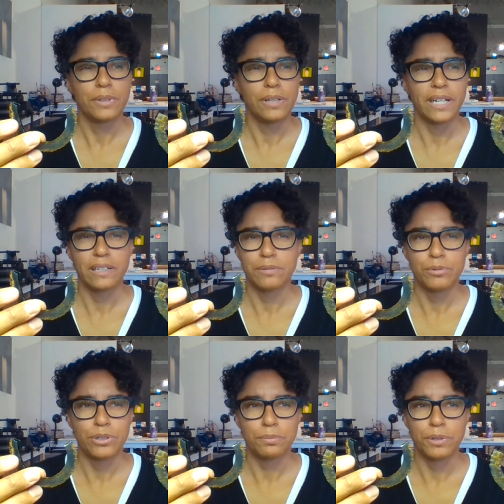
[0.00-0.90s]
it
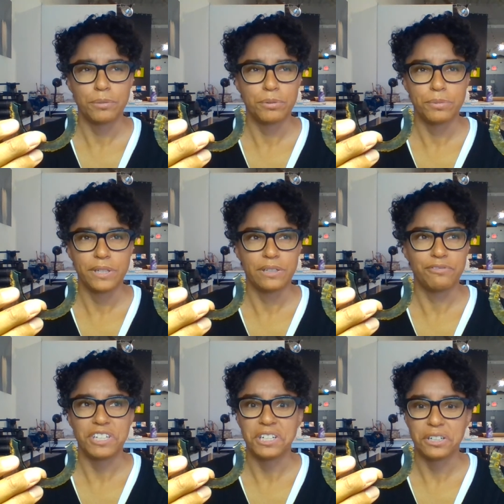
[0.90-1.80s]
was probably
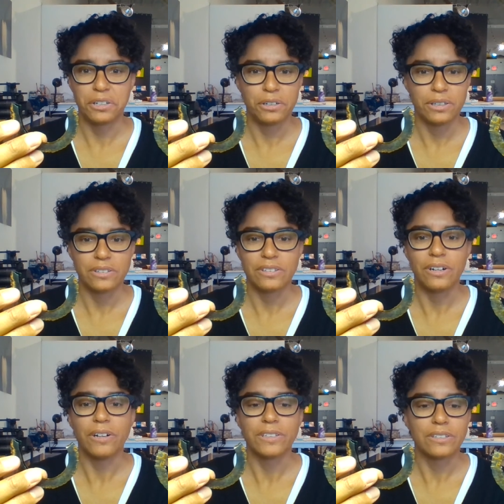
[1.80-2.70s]
vinegar and
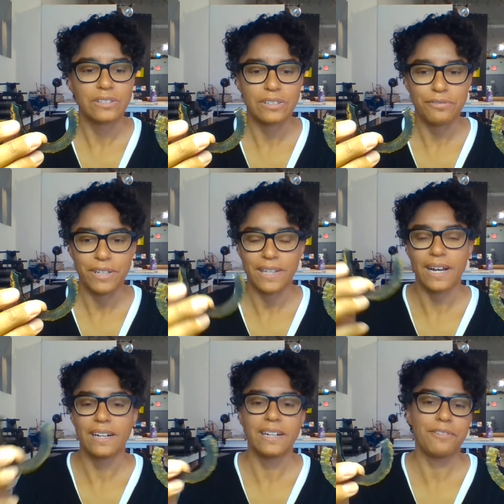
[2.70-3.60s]
salt and stuff like
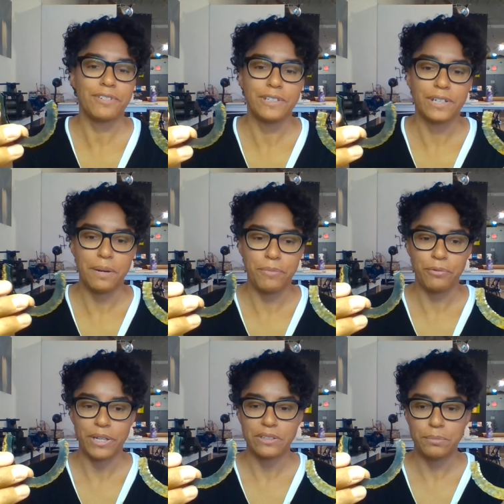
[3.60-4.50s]
that. I'd have to look up the
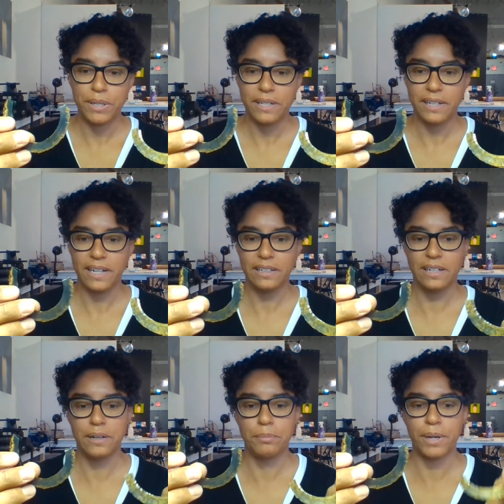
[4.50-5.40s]
recipe
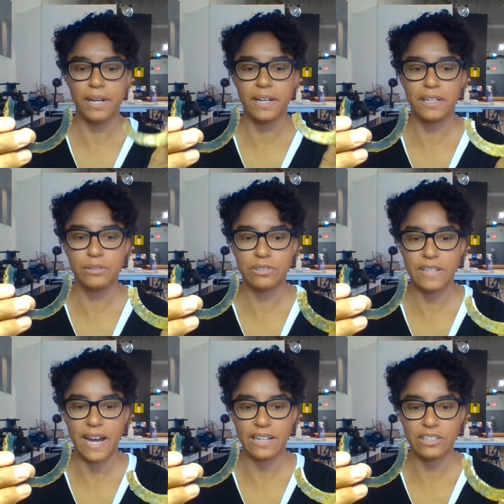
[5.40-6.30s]
again, but I used
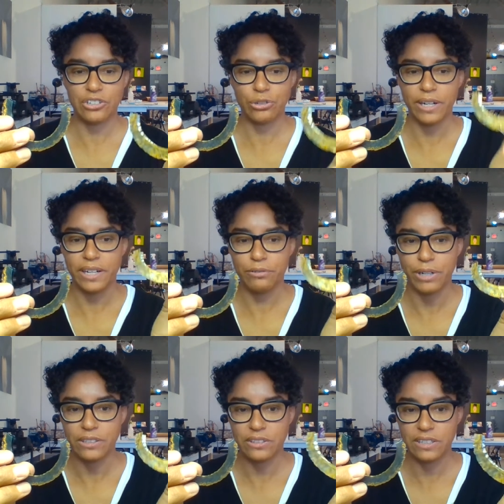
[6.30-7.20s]
that to try and
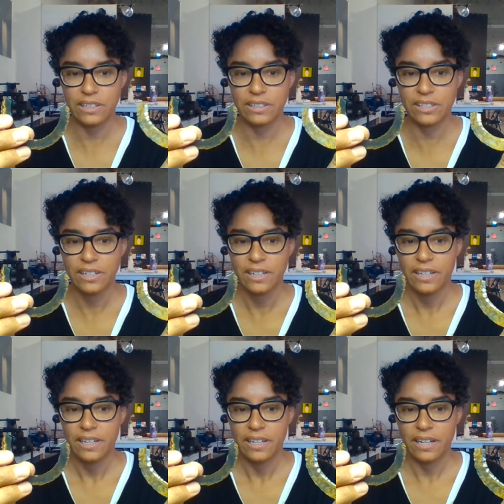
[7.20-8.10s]
rust it.
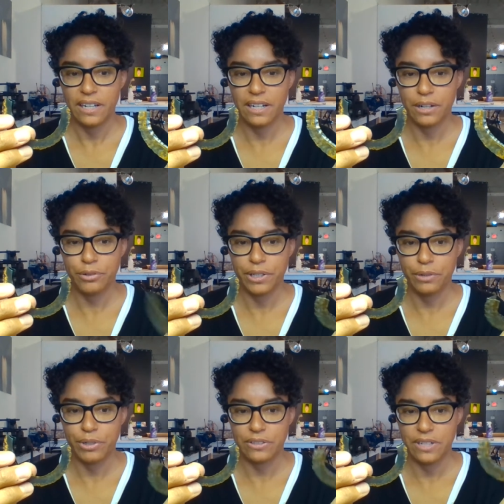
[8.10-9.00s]
And I
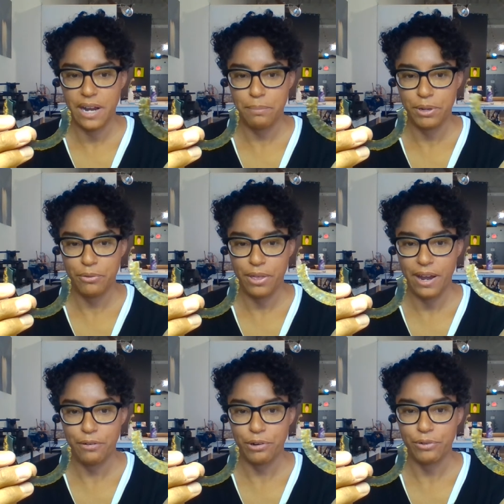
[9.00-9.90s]
really wasn't happy with
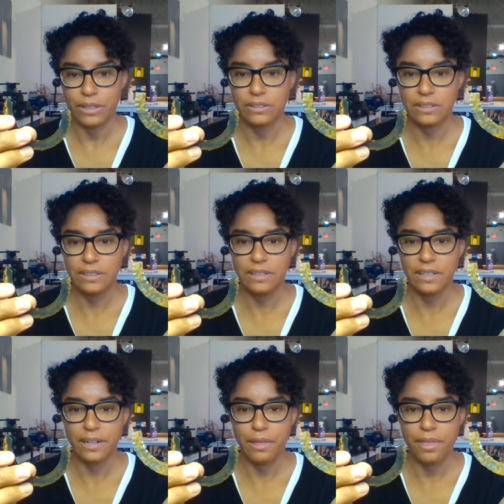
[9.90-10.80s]
how it rusted,
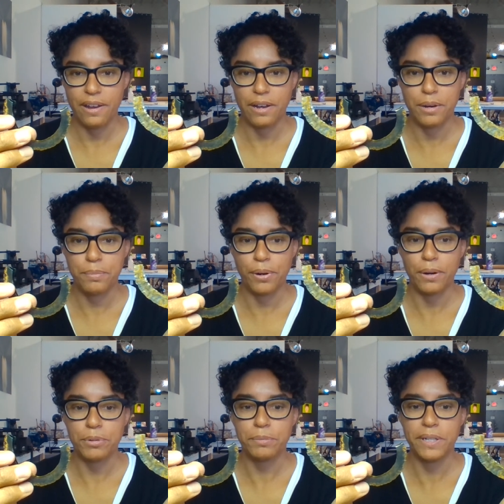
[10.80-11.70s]
and I think
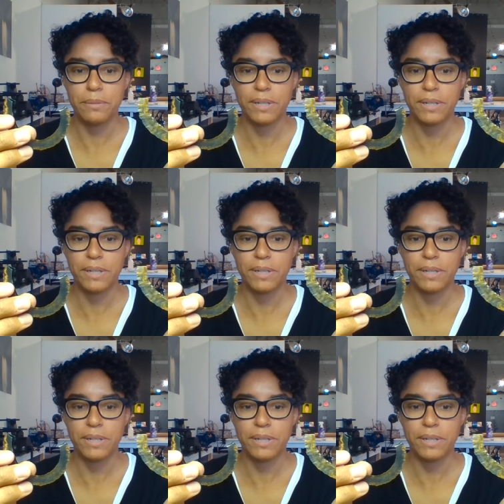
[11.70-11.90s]
probably